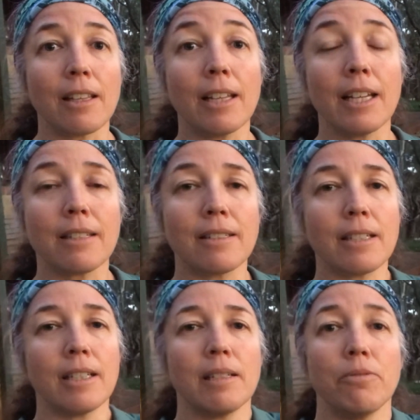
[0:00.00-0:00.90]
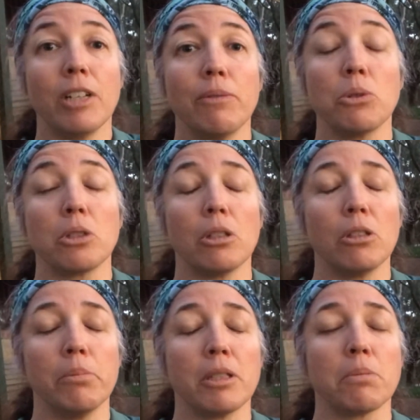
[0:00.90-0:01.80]
The last 5 or so
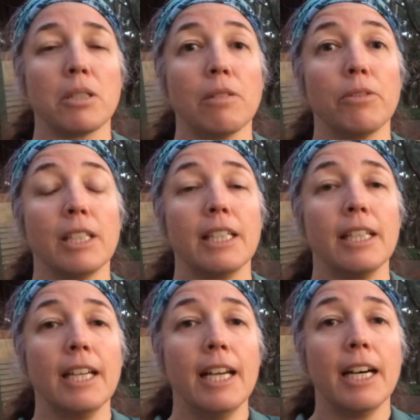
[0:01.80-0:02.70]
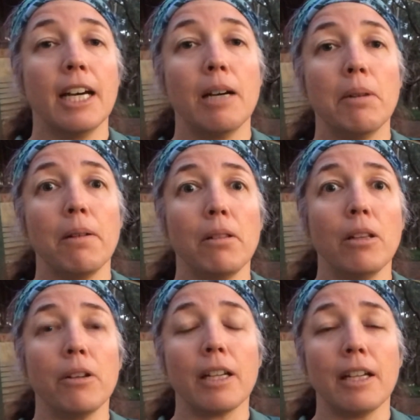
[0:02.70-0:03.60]
kilometres was definitely a lot